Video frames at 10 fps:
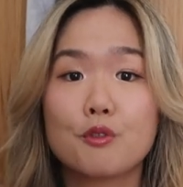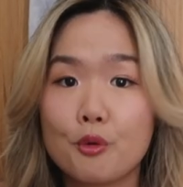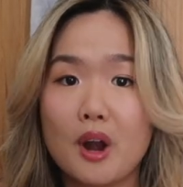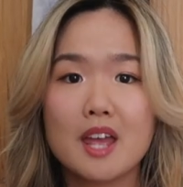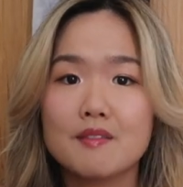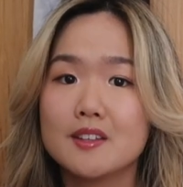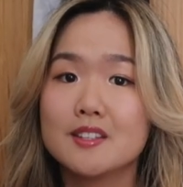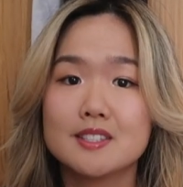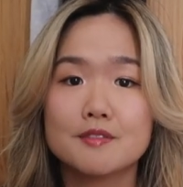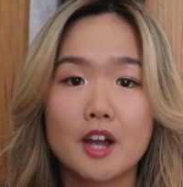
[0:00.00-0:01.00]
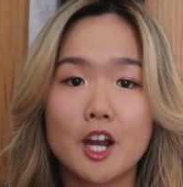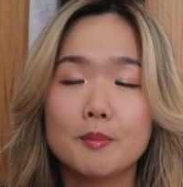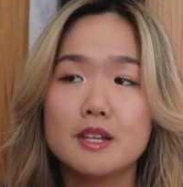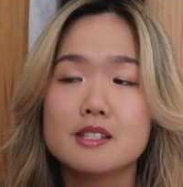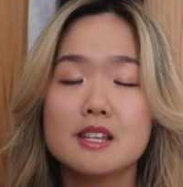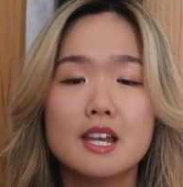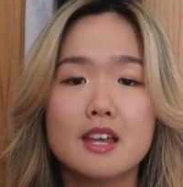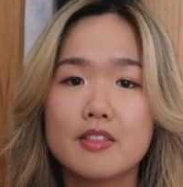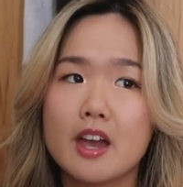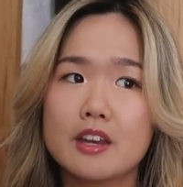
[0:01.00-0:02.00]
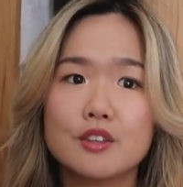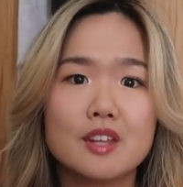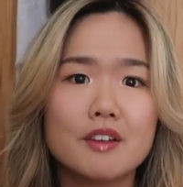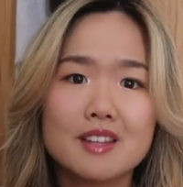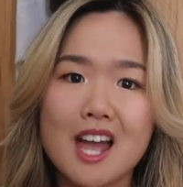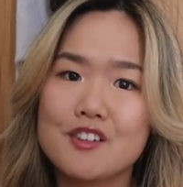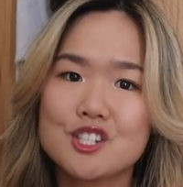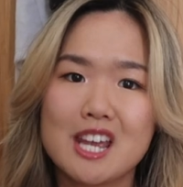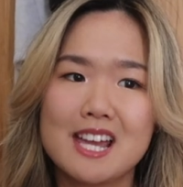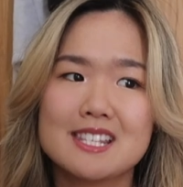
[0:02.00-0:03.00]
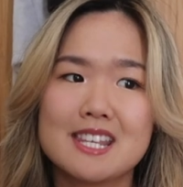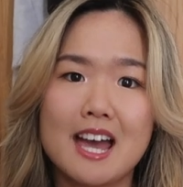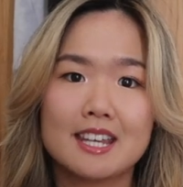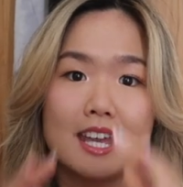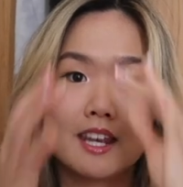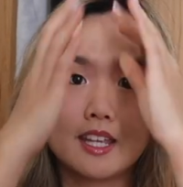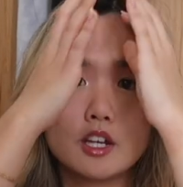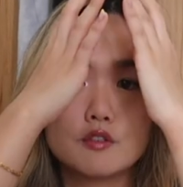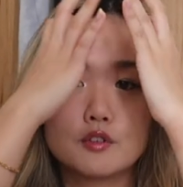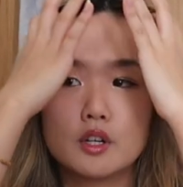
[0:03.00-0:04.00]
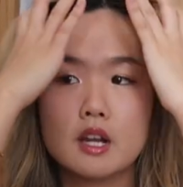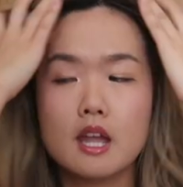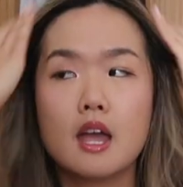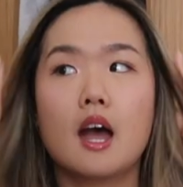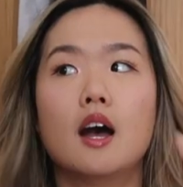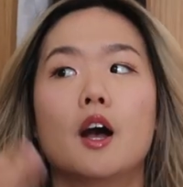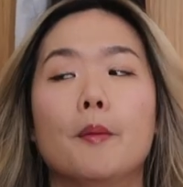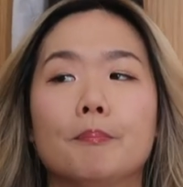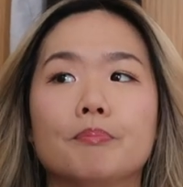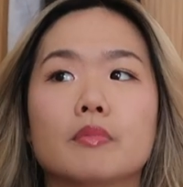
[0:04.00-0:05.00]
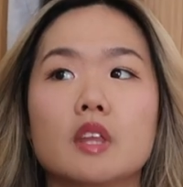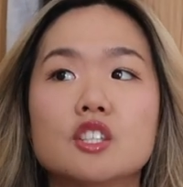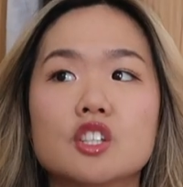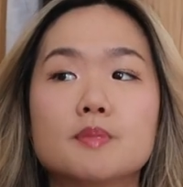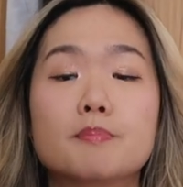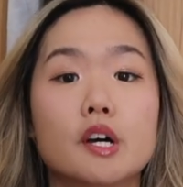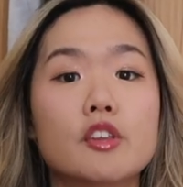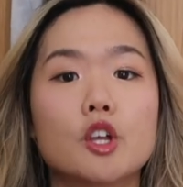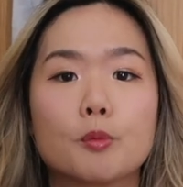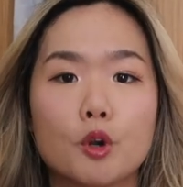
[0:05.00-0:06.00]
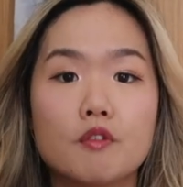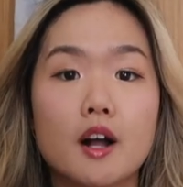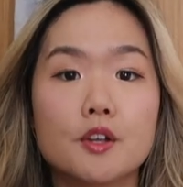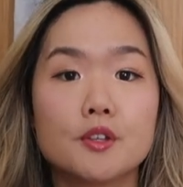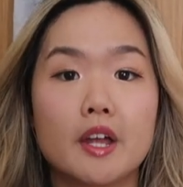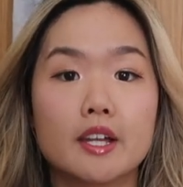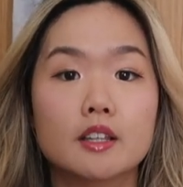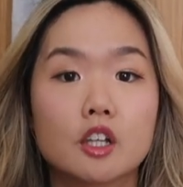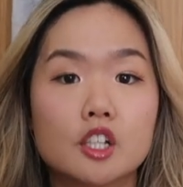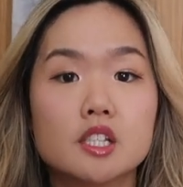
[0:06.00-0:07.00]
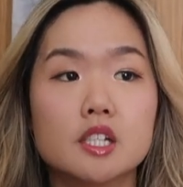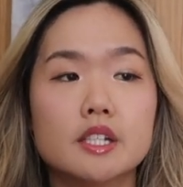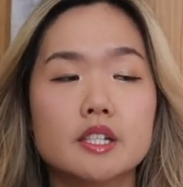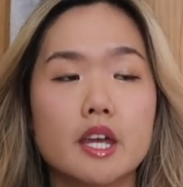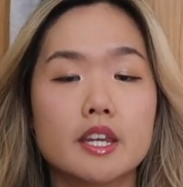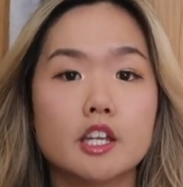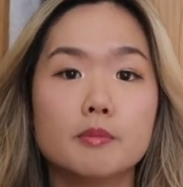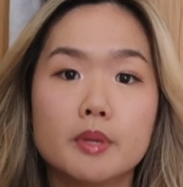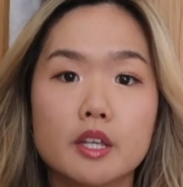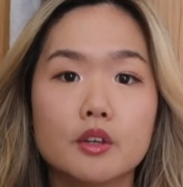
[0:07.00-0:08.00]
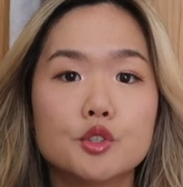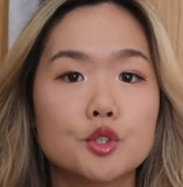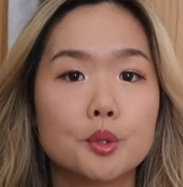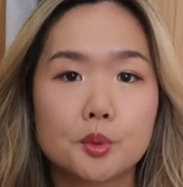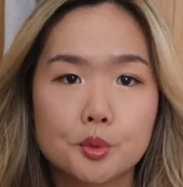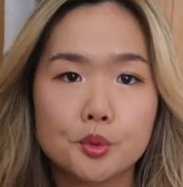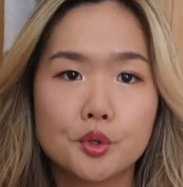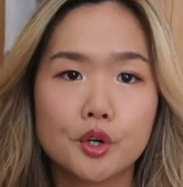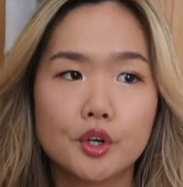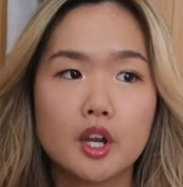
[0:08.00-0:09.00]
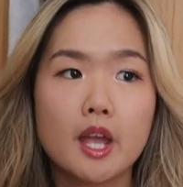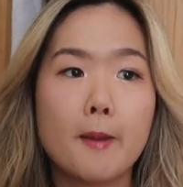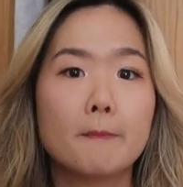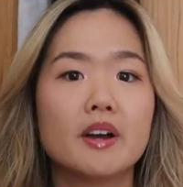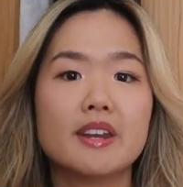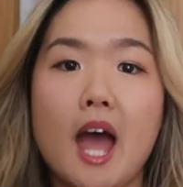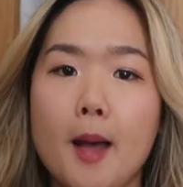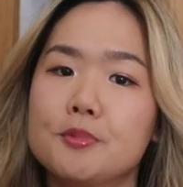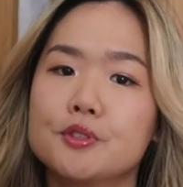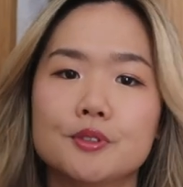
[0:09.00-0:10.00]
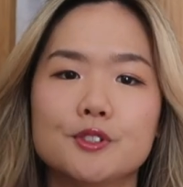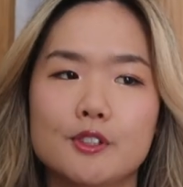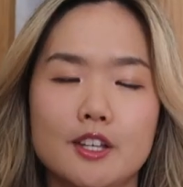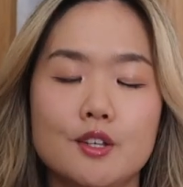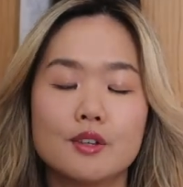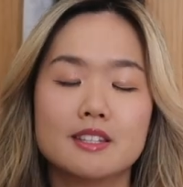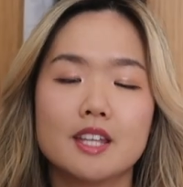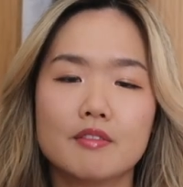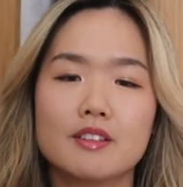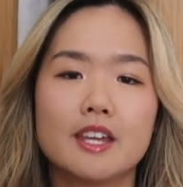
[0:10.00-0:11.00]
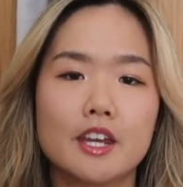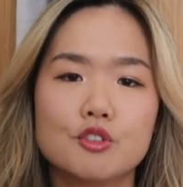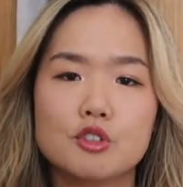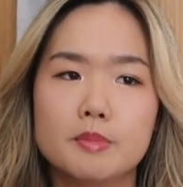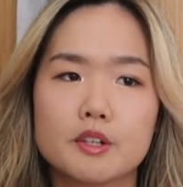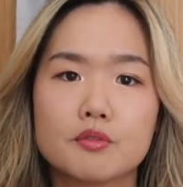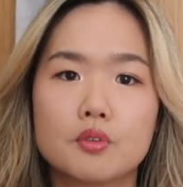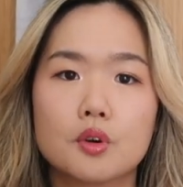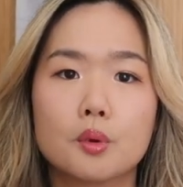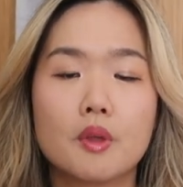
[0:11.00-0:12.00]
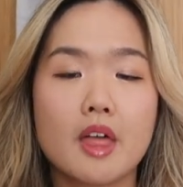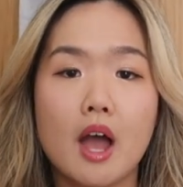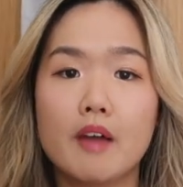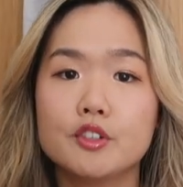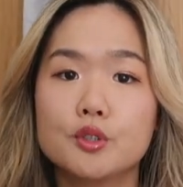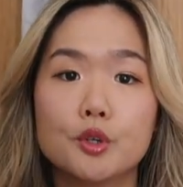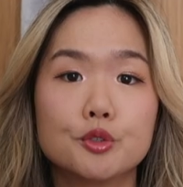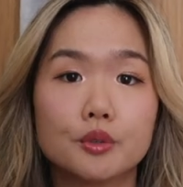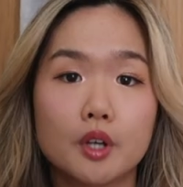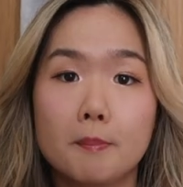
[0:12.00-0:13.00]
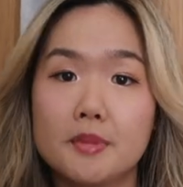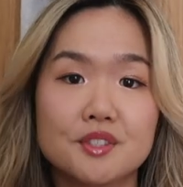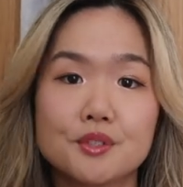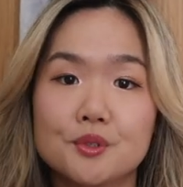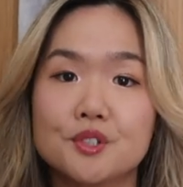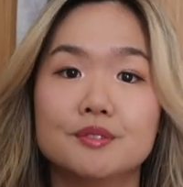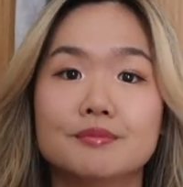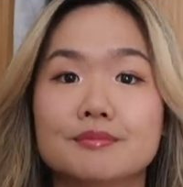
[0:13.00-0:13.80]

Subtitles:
thrive in this environment, then you definitely have a chance at getting an offer. It's just building your profile so that it looks good and it appeals to the recruiter. But absolutely, you can definitely get into a Big Four without having to go to a top business school.